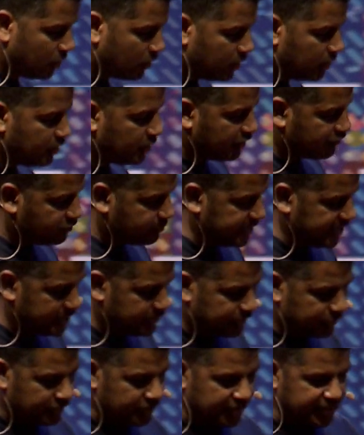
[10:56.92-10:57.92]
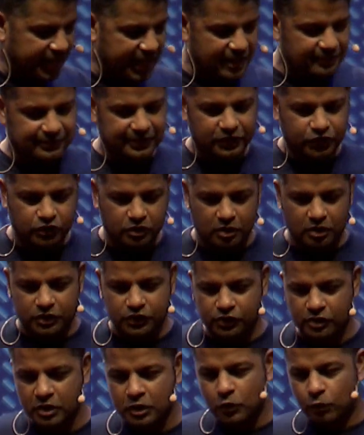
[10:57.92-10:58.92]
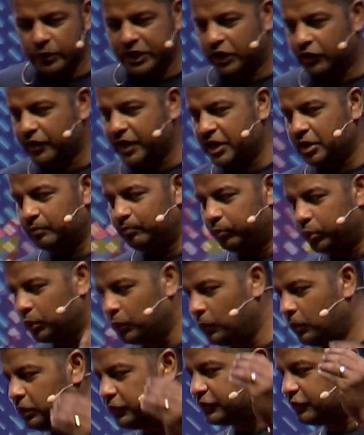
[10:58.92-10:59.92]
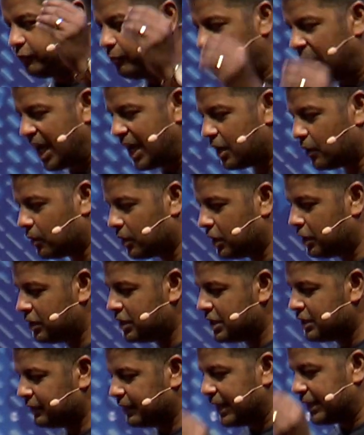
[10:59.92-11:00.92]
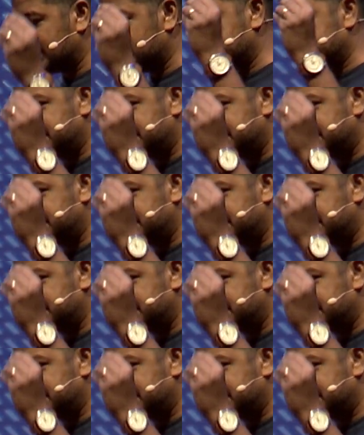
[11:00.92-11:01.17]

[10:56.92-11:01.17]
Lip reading: or governments or the Catholic Church. We created pools of power that can